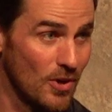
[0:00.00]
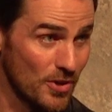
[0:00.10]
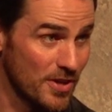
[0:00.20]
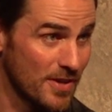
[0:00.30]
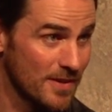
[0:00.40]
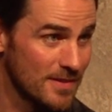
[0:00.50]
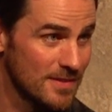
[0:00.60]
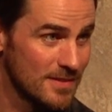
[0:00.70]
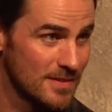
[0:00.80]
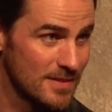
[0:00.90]
Hook?
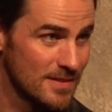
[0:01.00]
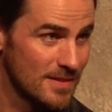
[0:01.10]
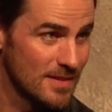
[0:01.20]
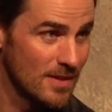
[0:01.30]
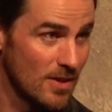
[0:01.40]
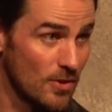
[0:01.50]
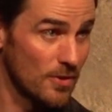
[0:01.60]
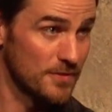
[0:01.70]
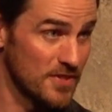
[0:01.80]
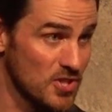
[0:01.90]
Or
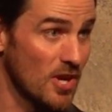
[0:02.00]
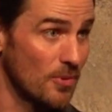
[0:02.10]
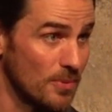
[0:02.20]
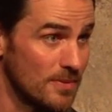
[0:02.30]
of the show?